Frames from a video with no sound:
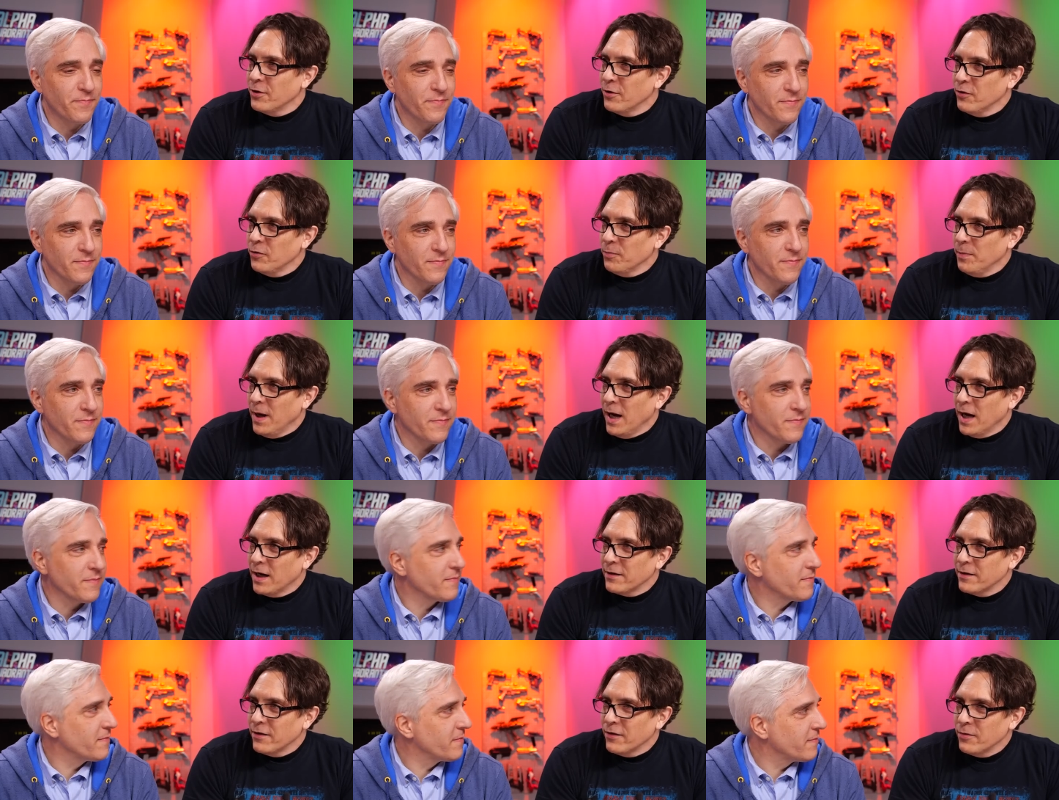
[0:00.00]

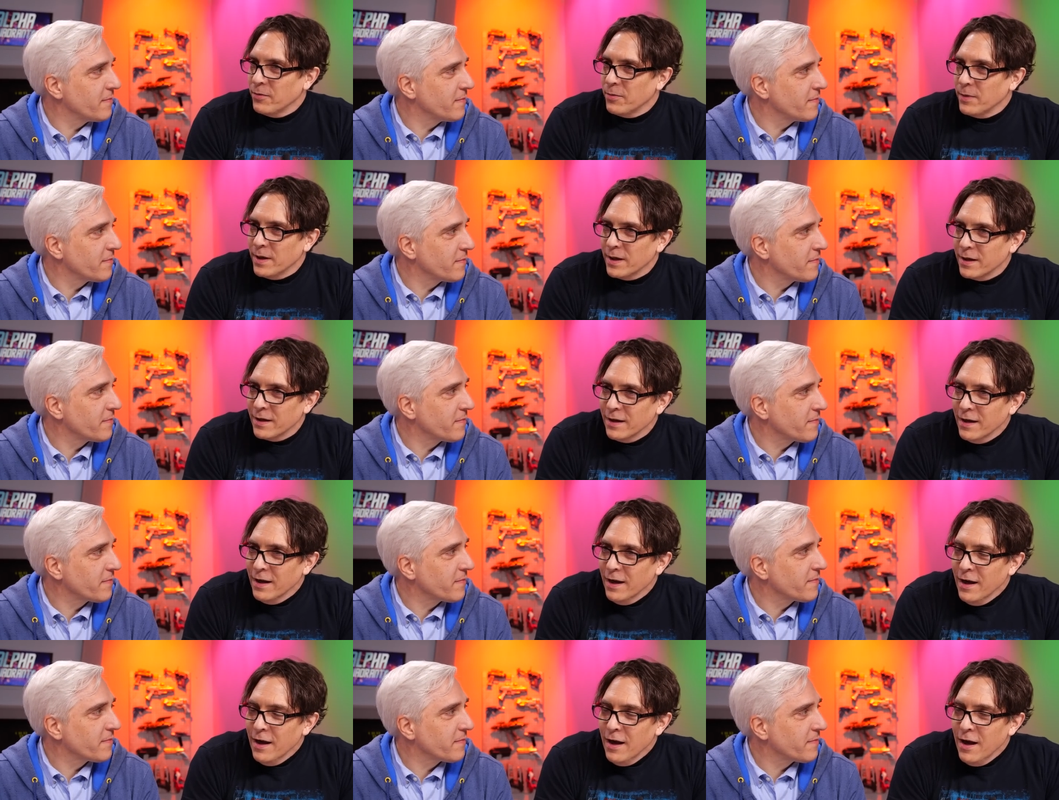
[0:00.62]
Speaker 1: Spock this week.
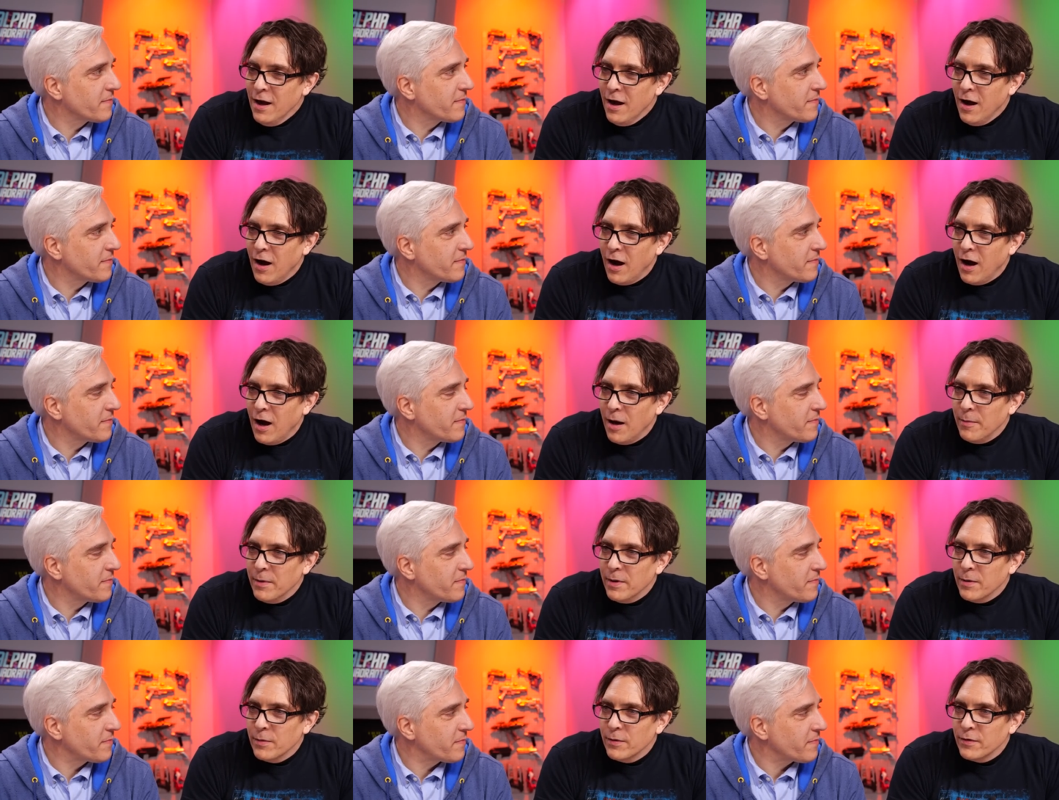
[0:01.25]

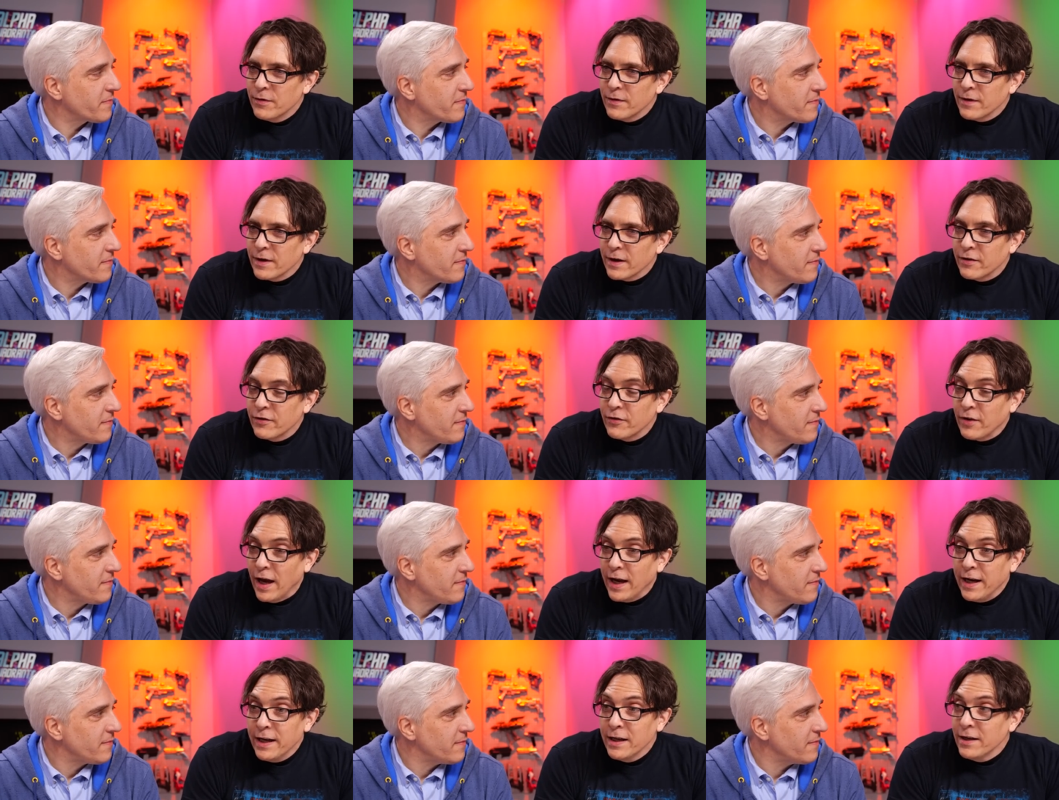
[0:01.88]
Um, it was
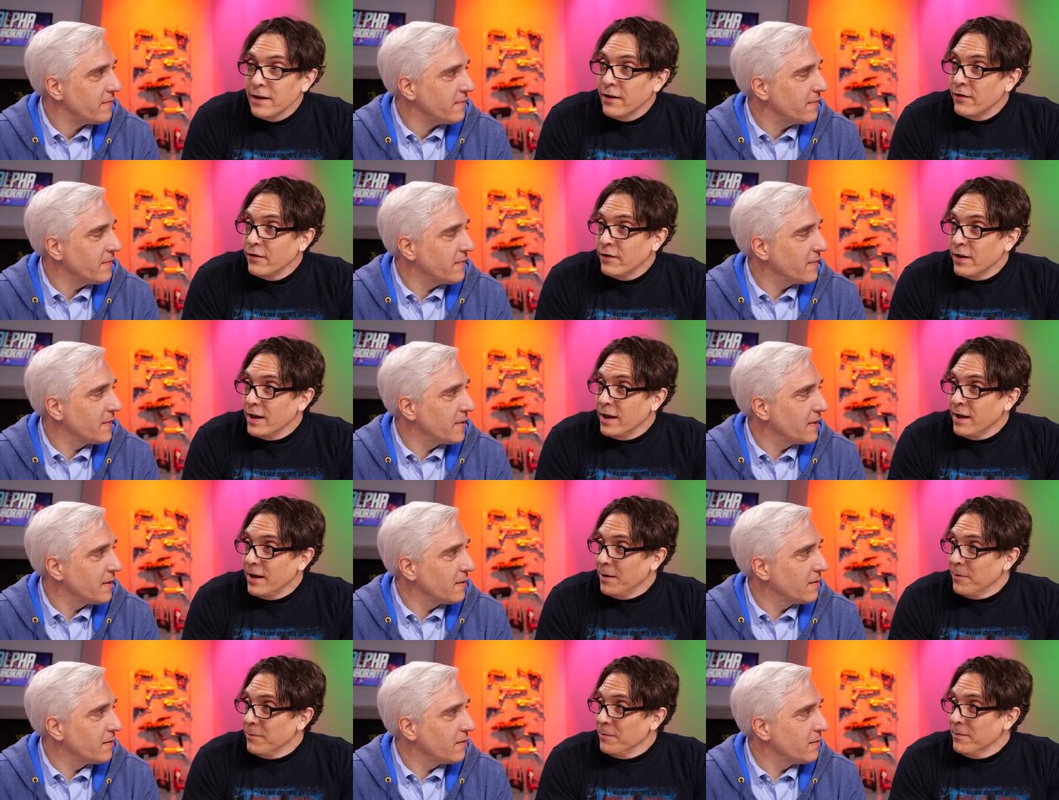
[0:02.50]
exciting to see
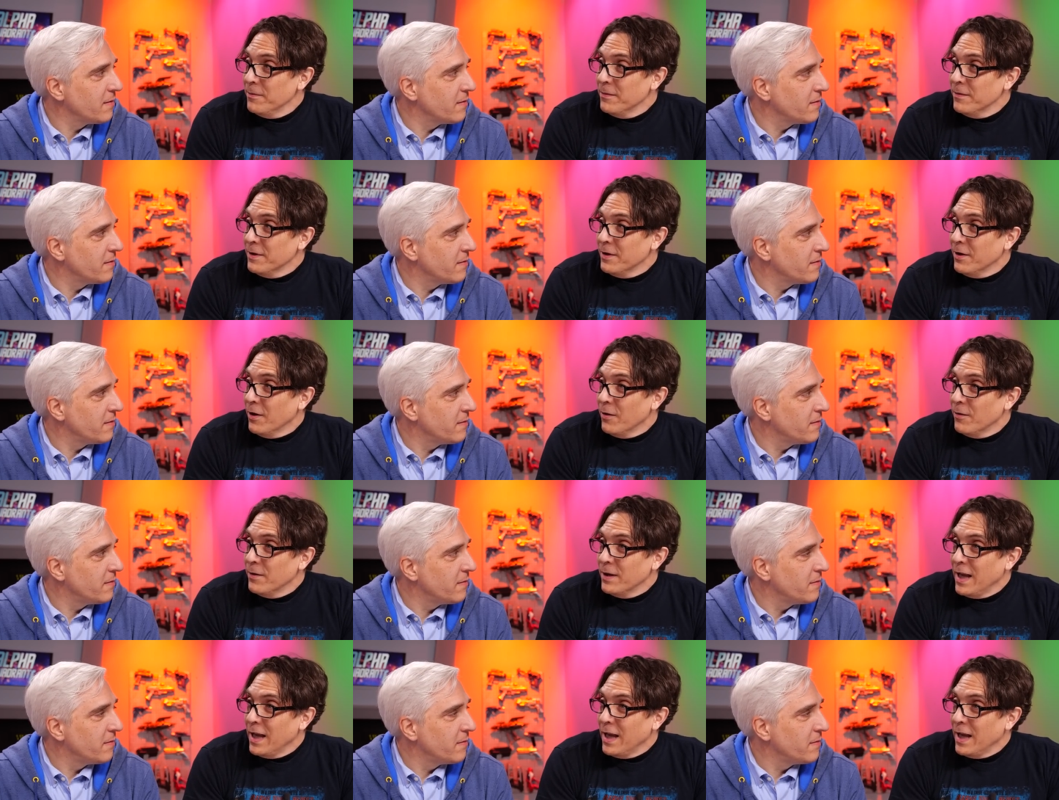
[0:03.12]
him. You know, the